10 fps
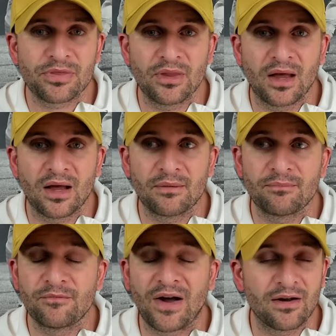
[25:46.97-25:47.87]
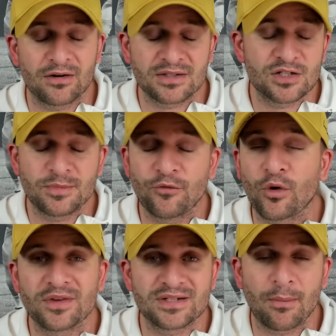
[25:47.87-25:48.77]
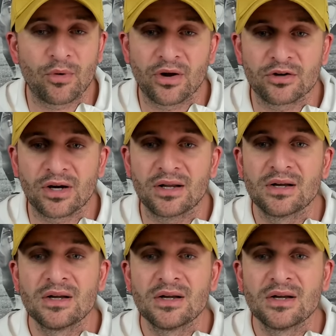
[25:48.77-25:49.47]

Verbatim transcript: four in the top 100.